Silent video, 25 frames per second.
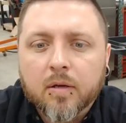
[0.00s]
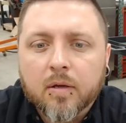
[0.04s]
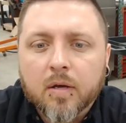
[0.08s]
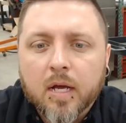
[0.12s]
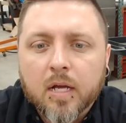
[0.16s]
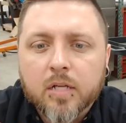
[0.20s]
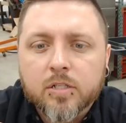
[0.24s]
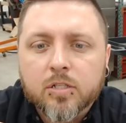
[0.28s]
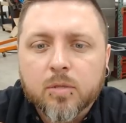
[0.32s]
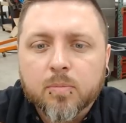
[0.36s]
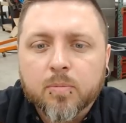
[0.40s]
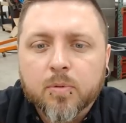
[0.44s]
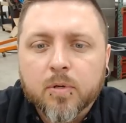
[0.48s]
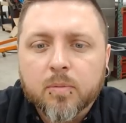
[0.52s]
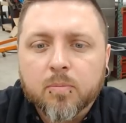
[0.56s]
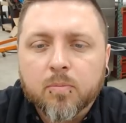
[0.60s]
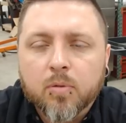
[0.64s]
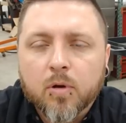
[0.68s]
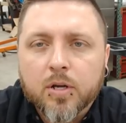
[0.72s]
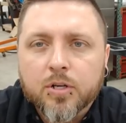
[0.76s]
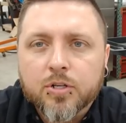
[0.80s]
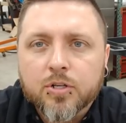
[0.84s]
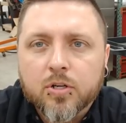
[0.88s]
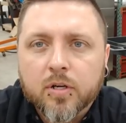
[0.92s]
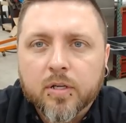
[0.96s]
as you're putting
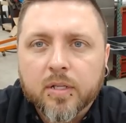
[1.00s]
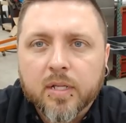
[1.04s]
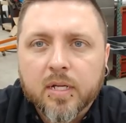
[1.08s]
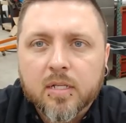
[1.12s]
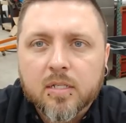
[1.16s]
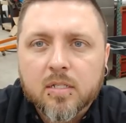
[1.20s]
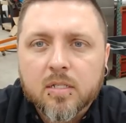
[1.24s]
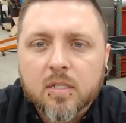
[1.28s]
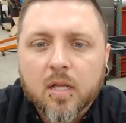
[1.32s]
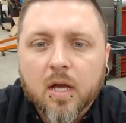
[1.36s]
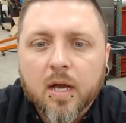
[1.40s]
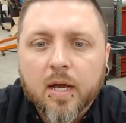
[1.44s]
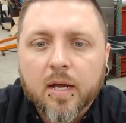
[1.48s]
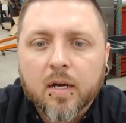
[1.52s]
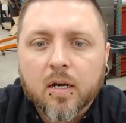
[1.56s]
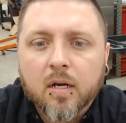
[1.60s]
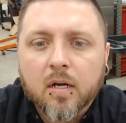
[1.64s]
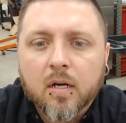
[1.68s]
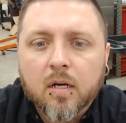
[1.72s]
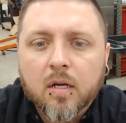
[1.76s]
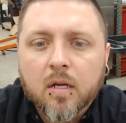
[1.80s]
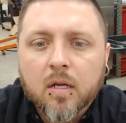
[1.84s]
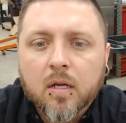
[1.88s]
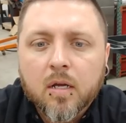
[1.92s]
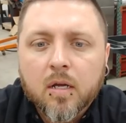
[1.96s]
pressure on that
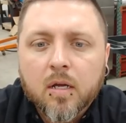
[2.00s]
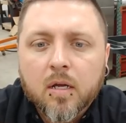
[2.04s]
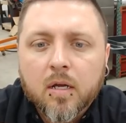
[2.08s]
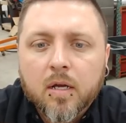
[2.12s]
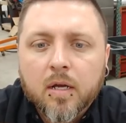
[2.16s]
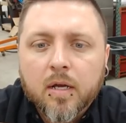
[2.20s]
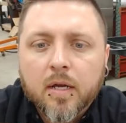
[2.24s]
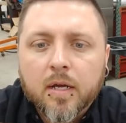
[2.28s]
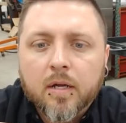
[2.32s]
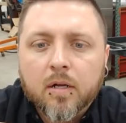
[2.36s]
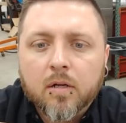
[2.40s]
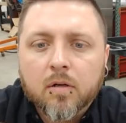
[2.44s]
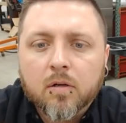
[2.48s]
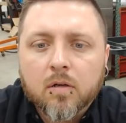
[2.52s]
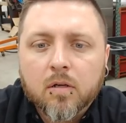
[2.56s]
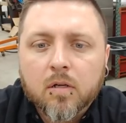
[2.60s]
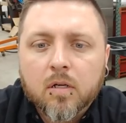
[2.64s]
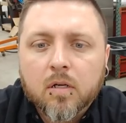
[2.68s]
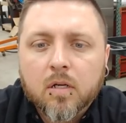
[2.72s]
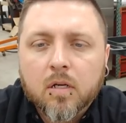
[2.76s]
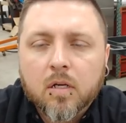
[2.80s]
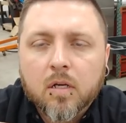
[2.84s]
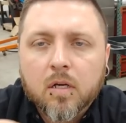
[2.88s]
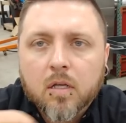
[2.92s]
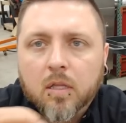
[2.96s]
slider, it'll
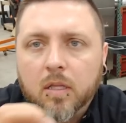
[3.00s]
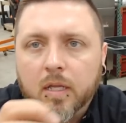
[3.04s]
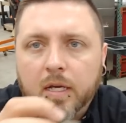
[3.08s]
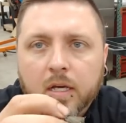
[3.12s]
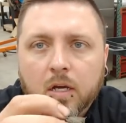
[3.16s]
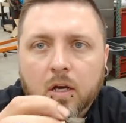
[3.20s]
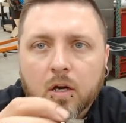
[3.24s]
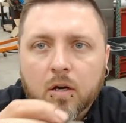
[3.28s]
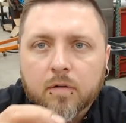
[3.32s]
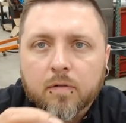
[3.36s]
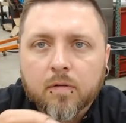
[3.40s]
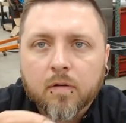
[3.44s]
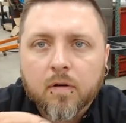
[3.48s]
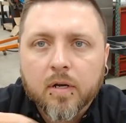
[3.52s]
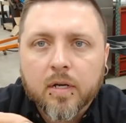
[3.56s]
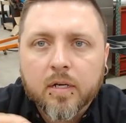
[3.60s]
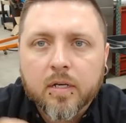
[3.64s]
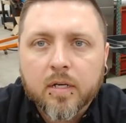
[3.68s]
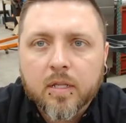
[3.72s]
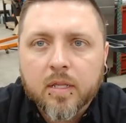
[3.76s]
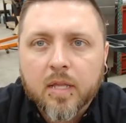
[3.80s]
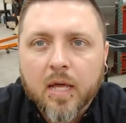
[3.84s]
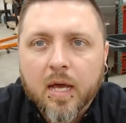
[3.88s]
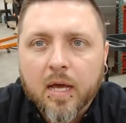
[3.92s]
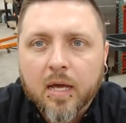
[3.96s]
click over
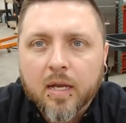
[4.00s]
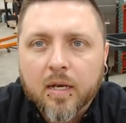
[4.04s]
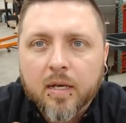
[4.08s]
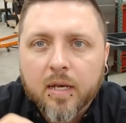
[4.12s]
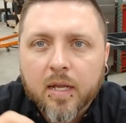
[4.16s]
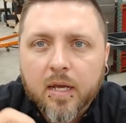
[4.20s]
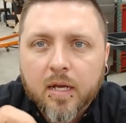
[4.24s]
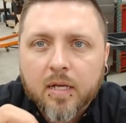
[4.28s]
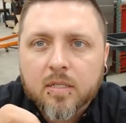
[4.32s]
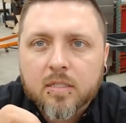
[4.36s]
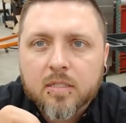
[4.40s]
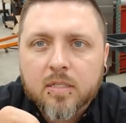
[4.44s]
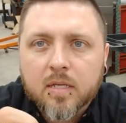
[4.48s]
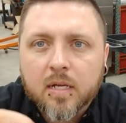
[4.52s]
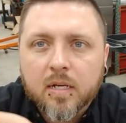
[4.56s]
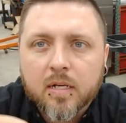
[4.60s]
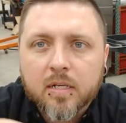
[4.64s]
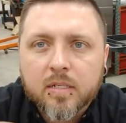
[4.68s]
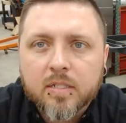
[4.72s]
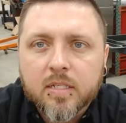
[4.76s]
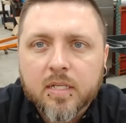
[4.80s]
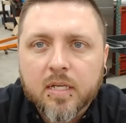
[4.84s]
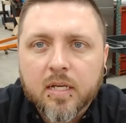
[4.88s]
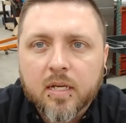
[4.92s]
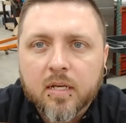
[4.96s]
into that next set
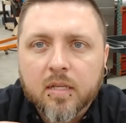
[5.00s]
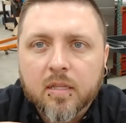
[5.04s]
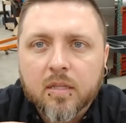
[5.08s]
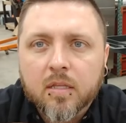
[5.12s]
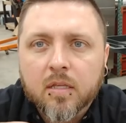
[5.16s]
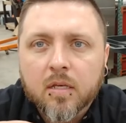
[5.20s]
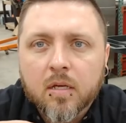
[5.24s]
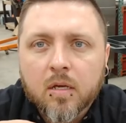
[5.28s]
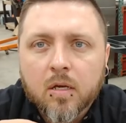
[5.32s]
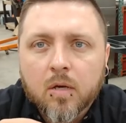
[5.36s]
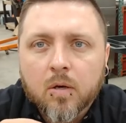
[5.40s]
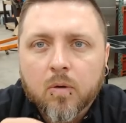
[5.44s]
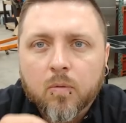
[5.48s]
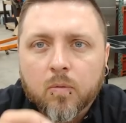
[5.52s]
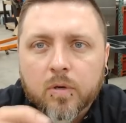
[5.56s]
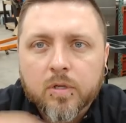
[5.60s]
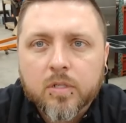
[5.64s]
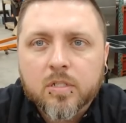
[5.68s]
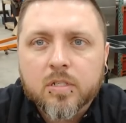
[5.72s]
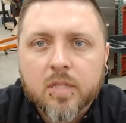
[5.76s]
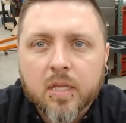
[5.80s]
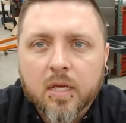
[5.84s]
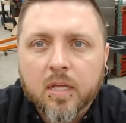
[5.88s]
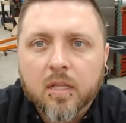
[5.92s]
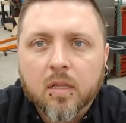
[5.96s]
of teeth,
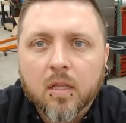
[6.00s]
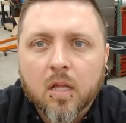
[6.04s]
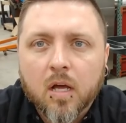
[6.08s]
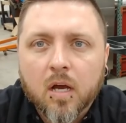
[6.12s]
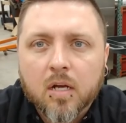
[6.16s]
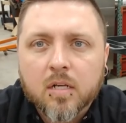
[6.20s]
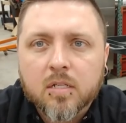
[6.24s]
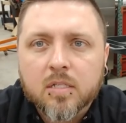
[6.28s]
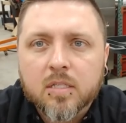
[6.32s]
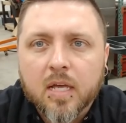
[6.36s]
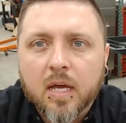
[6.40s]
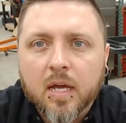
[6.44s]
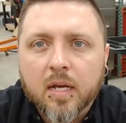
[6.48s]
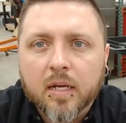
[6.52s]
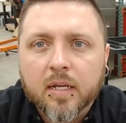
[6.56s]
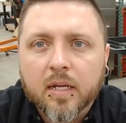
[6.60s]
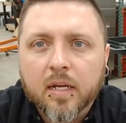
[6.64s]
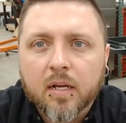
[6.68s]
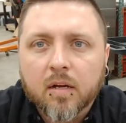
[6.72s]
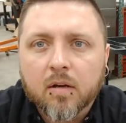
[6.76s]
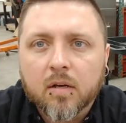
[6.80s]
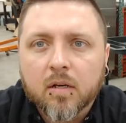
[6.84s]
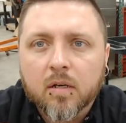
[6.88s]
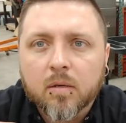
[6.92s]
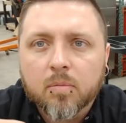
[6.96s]
which then locks that
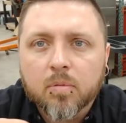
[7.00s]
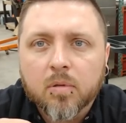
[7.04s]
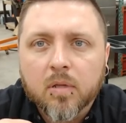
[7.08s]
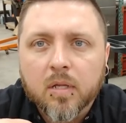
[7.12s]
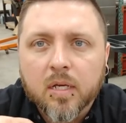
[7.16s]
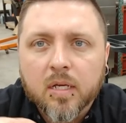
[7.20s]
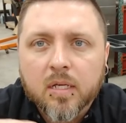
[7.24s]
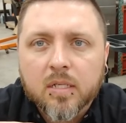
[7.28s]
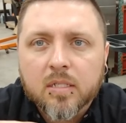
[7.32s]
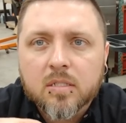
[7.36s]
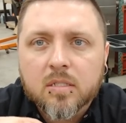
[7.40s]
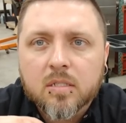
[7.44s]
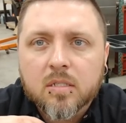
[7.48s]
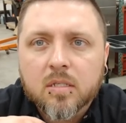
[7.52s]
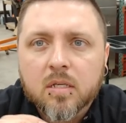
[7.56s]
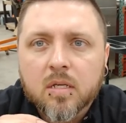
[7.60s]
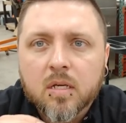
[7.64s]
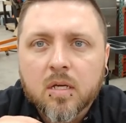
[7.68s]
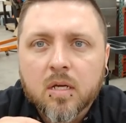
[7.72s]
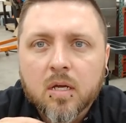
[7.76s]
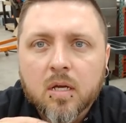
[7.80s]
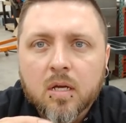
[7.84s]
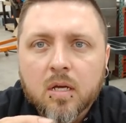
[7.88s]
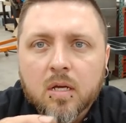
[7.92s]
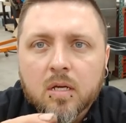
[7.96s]
gear into place.
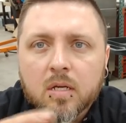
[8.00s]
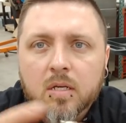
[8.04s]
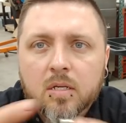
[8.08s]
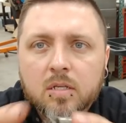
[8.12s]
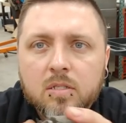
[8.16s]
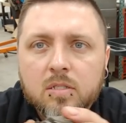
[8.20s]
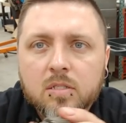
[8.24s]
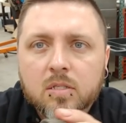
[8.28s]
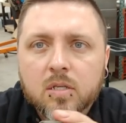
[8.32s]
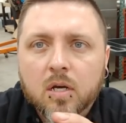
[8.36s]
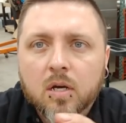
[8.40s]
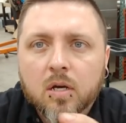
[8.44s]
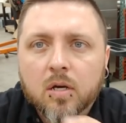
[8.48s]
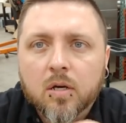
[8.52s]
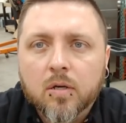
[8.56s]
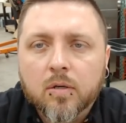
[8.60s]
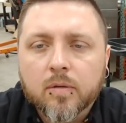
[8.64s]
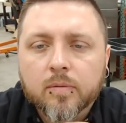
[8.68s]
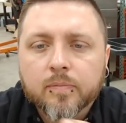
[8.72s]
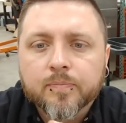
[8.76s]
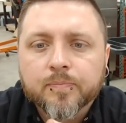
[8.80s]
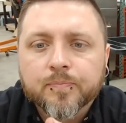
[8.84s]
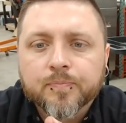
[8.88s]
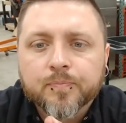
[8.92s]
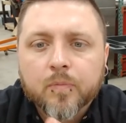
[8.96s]

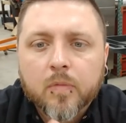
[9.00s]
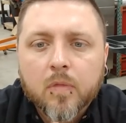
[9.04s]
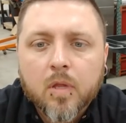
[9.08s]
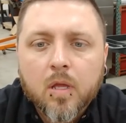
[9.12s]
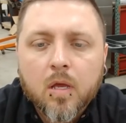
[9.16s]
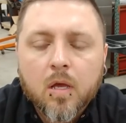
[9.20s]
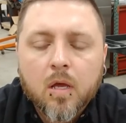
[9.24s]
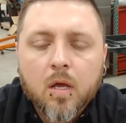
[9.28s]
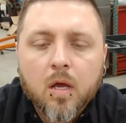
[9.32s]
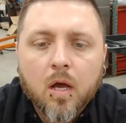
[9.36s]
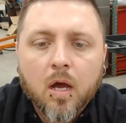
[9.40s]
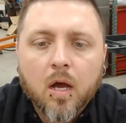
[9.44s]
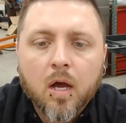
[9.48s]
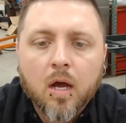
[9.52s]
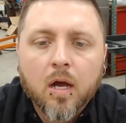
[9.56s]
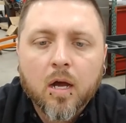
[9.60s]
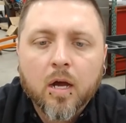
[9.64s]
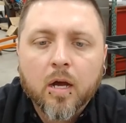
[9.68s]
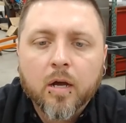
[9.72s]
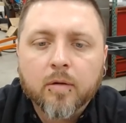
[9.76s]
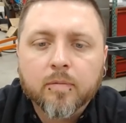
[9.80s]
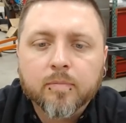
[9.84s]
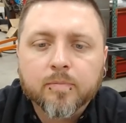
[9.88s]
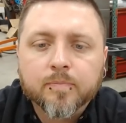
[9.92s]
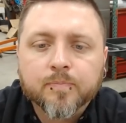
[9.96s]
So
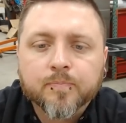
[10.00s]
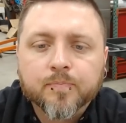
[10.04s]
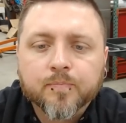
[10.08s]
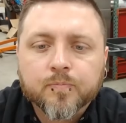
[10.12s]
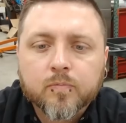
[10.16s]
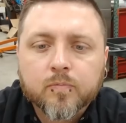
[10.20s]
um,